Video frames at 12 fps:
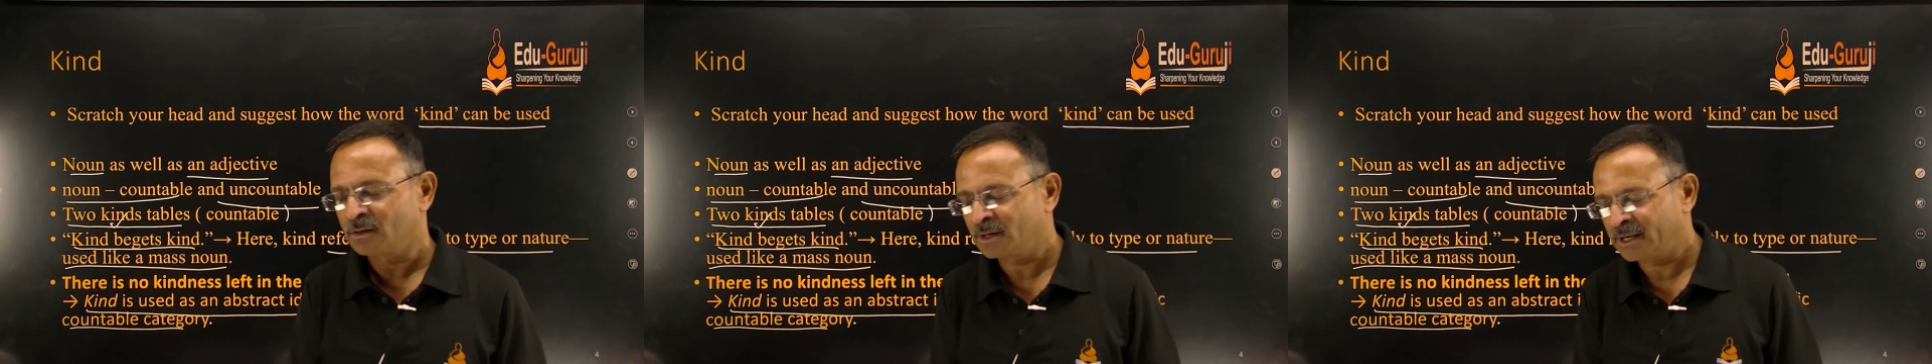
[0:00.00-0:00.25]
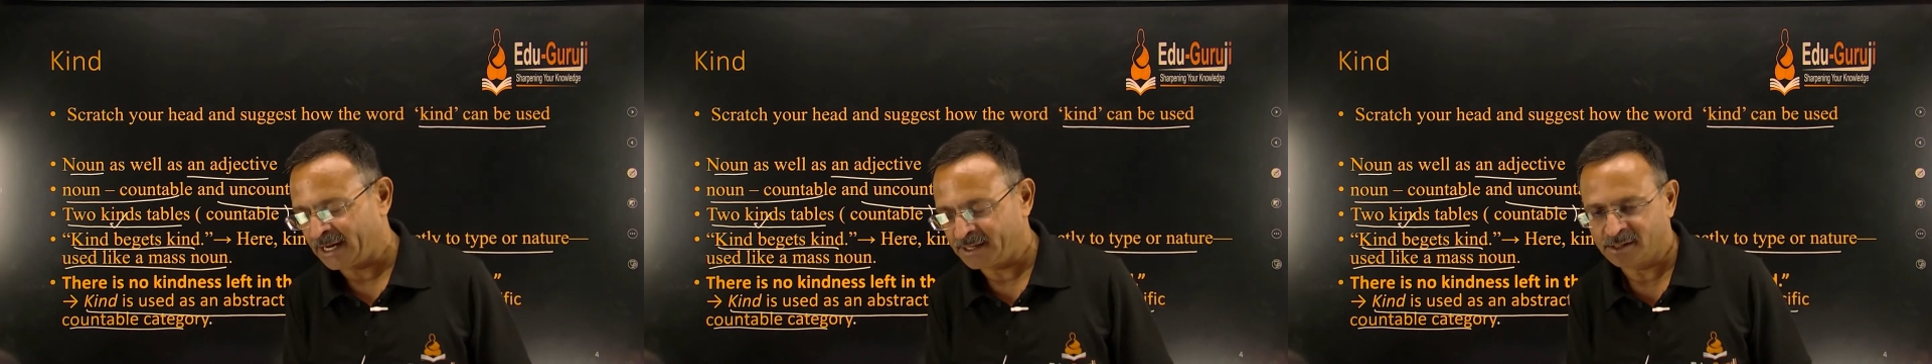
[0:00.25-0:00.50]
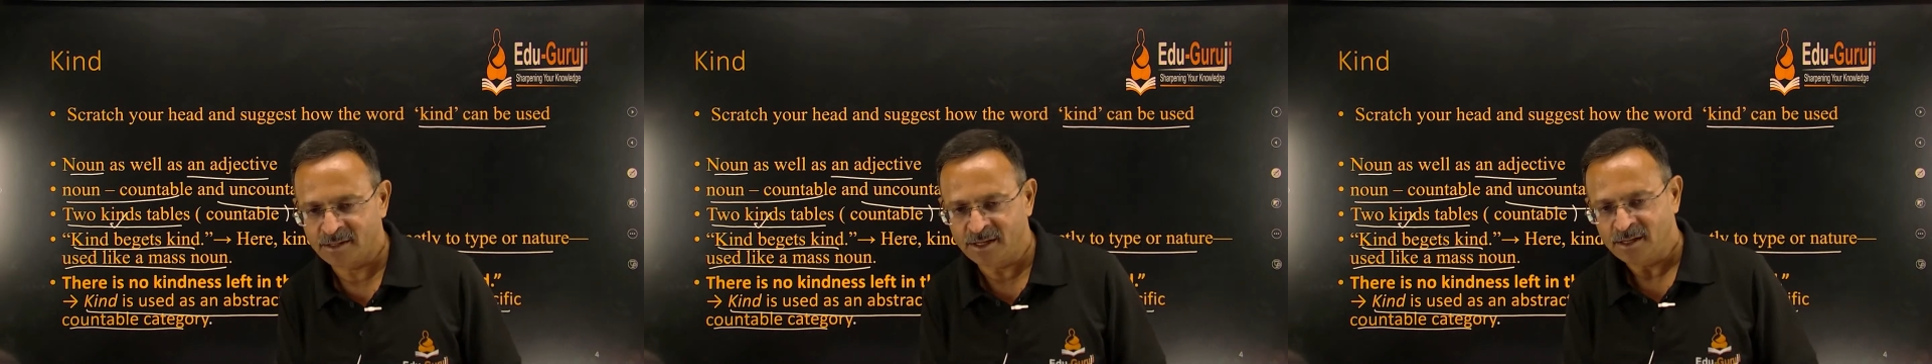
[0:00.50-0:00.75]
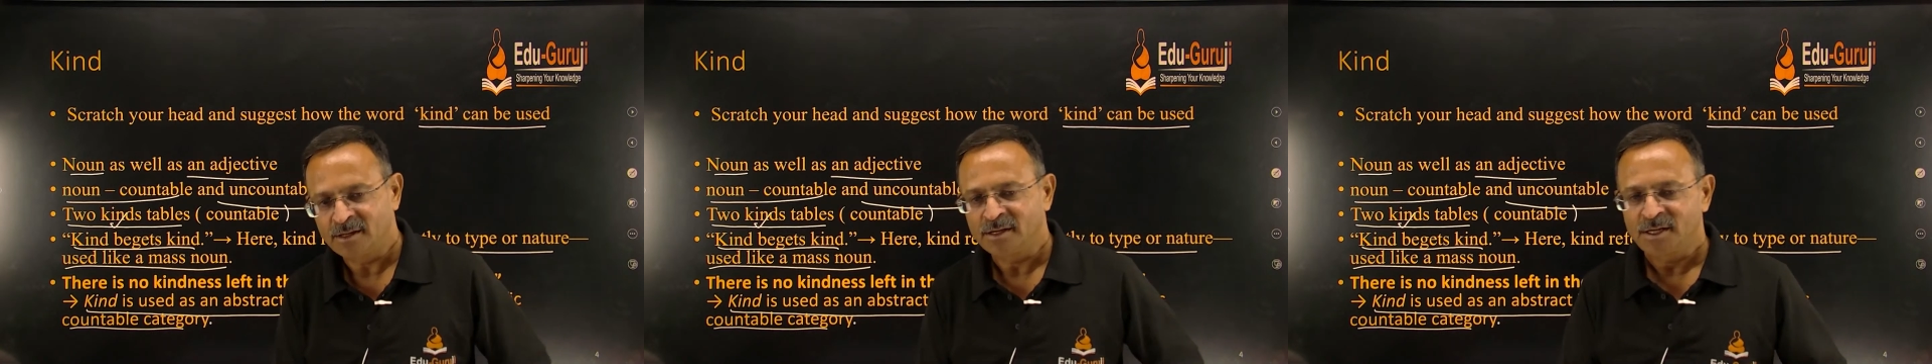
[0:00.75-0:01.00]

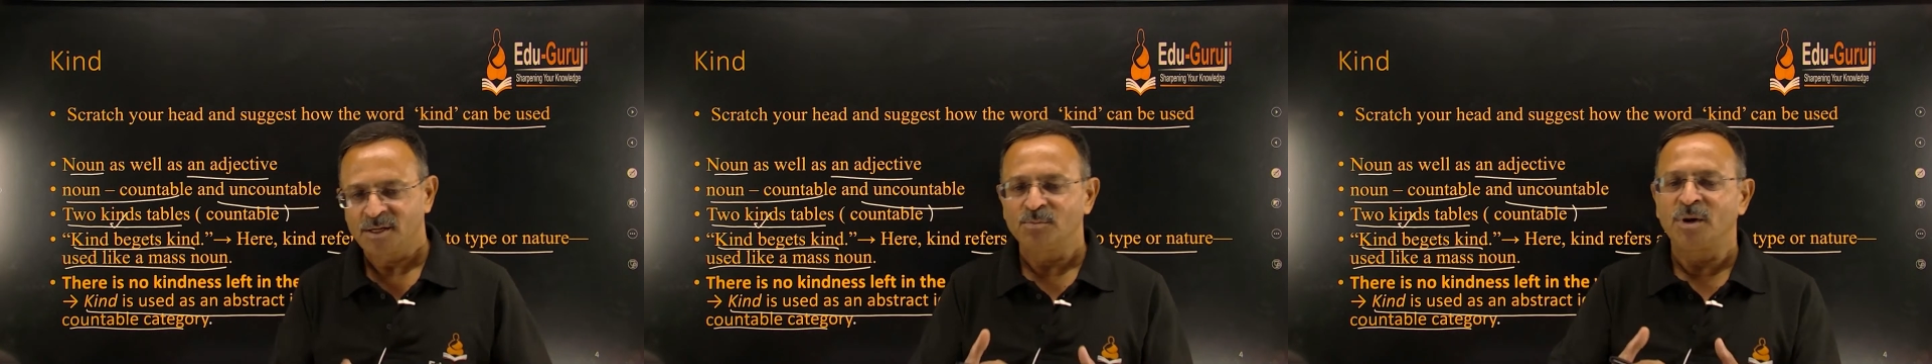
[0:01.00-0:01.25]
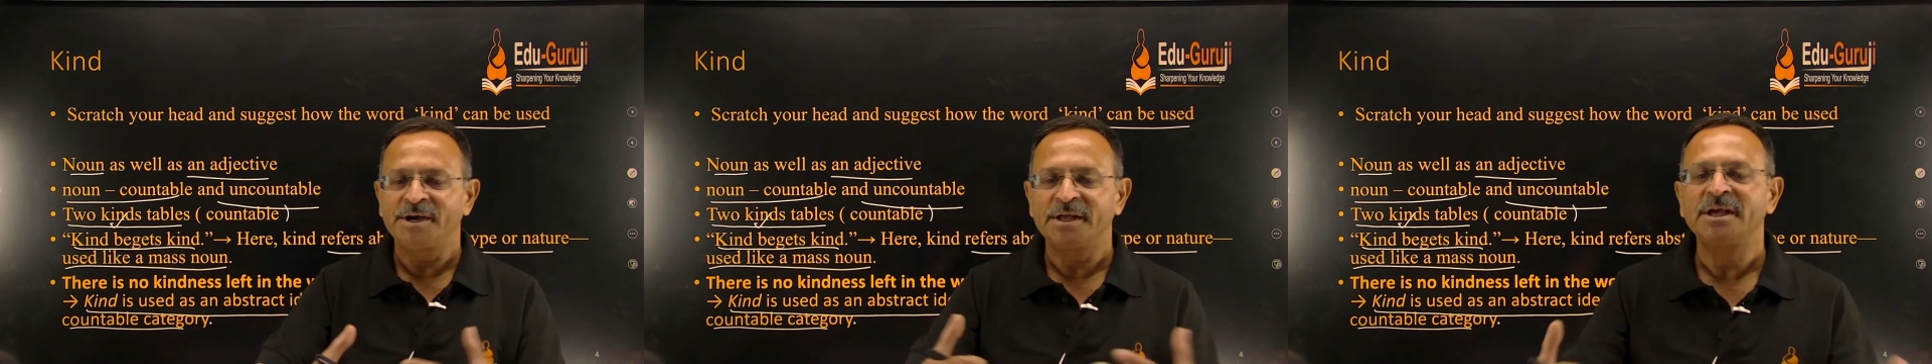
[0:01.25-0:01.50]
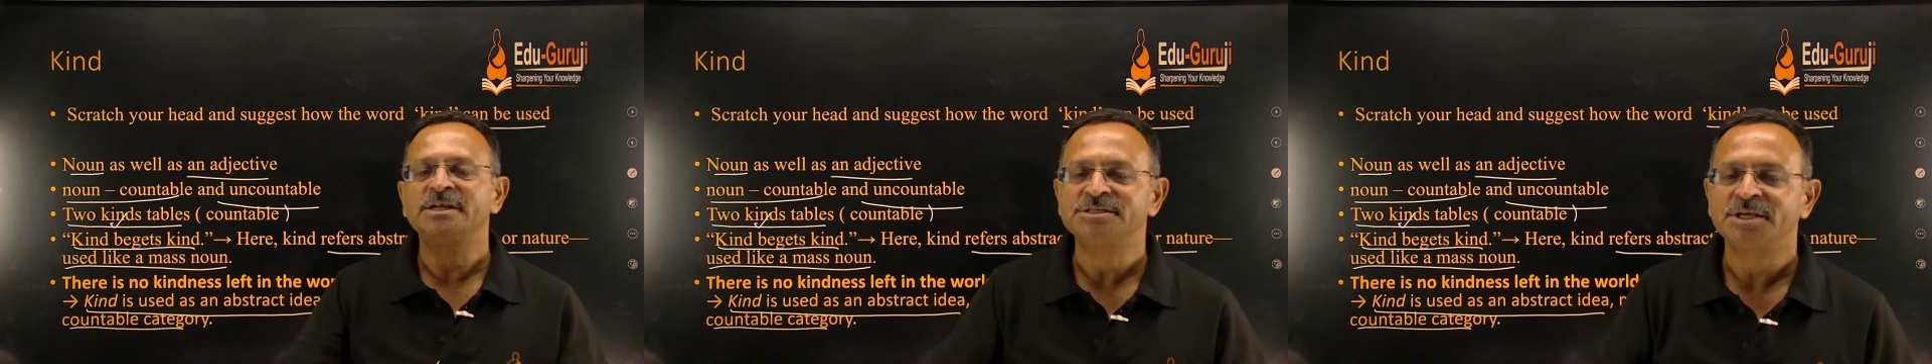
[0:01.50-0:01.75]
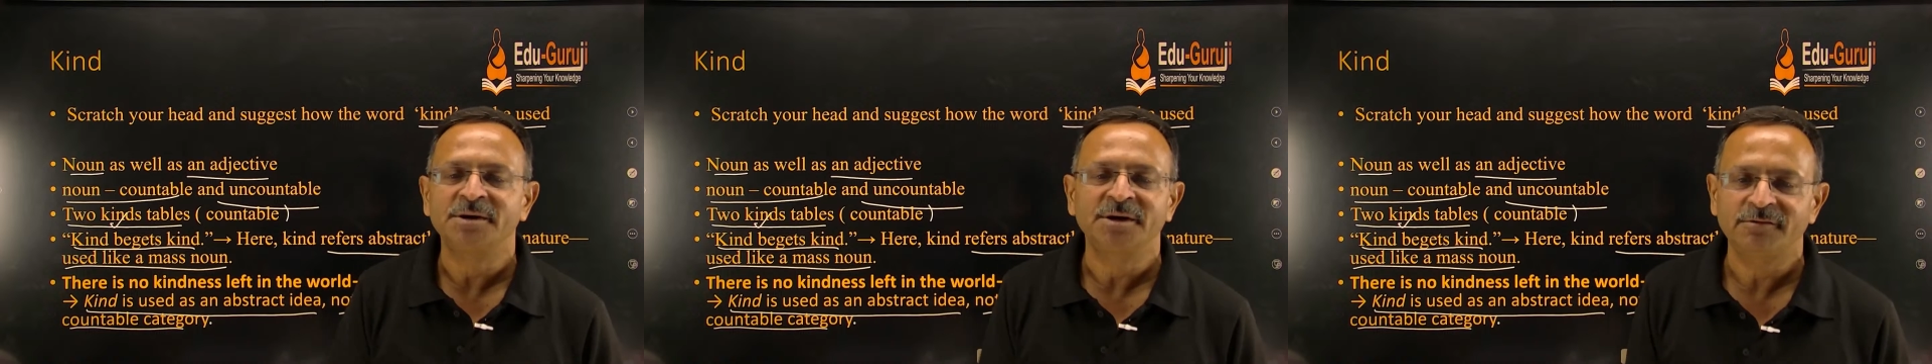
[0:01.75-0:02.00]
category, but in
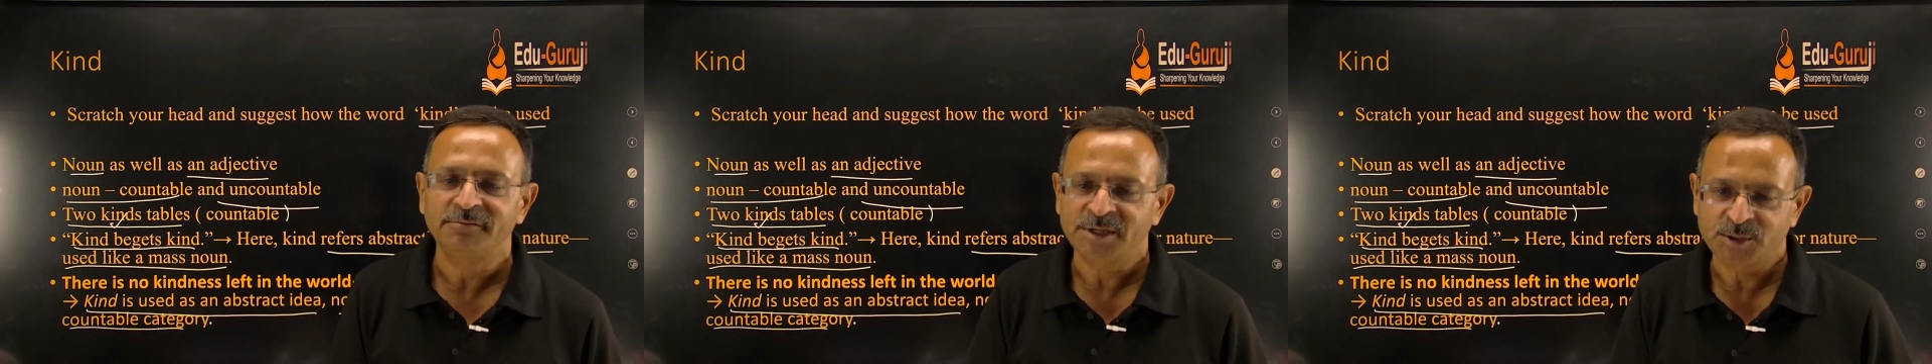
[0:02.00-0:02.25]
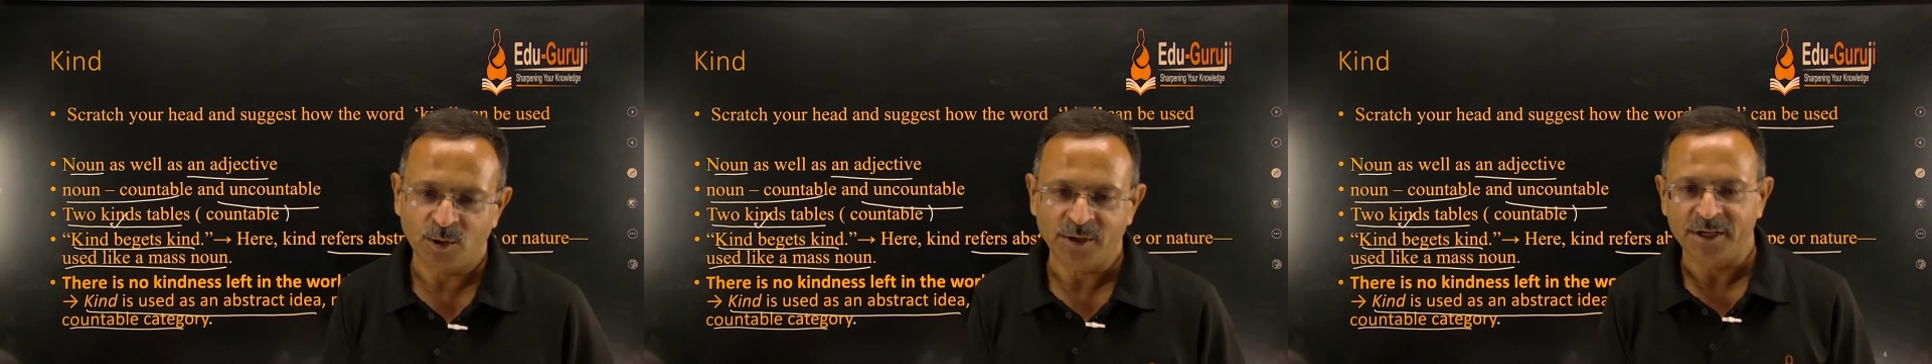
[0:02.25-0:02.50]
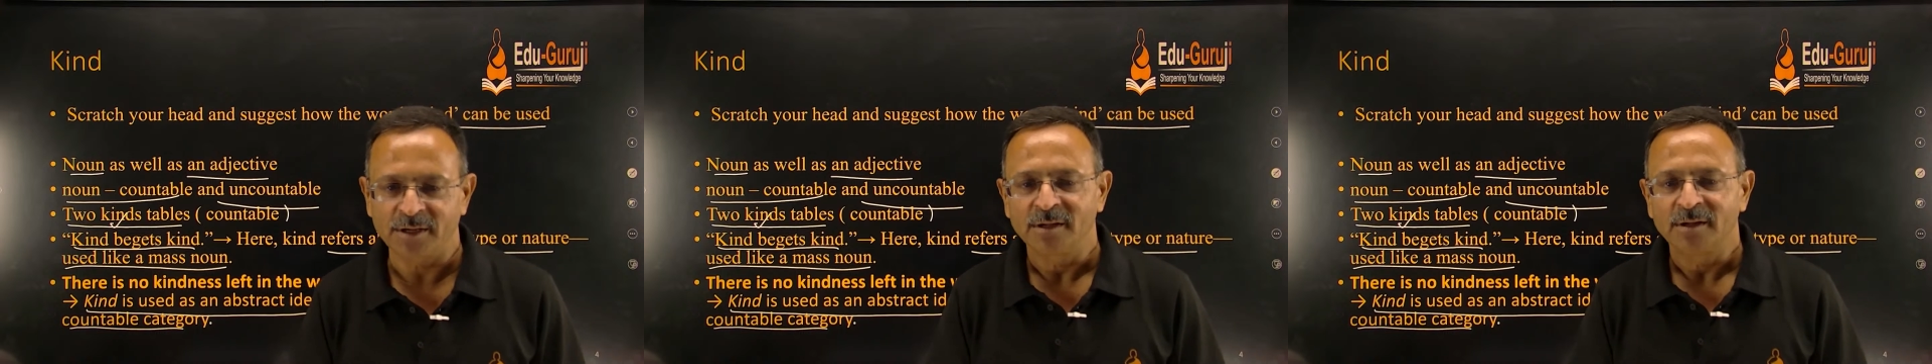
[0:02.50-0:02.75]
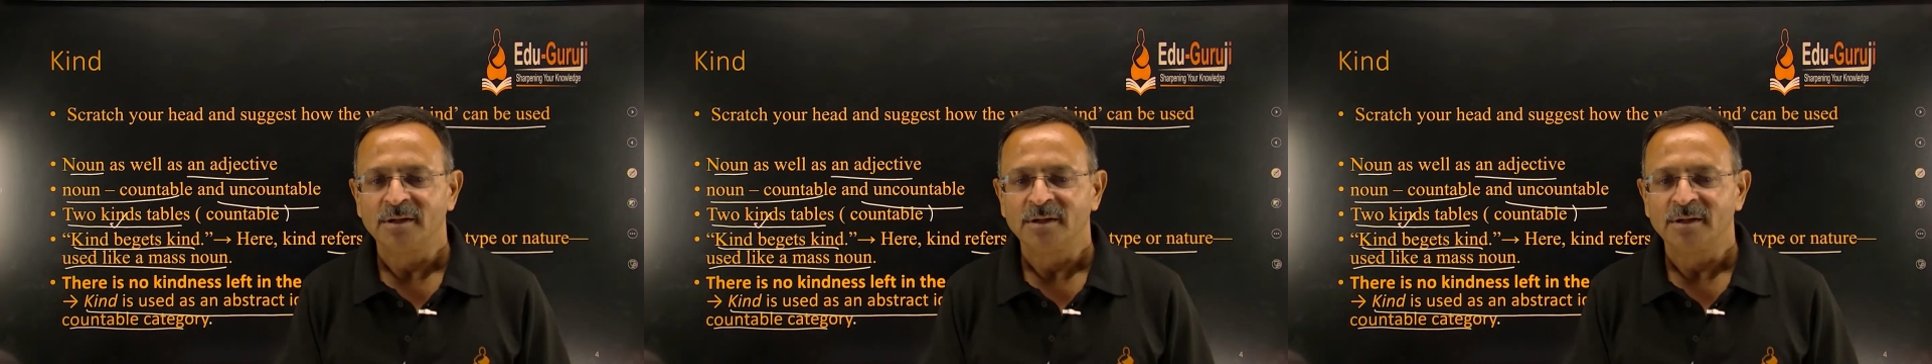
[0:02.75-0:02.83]
general we're talking.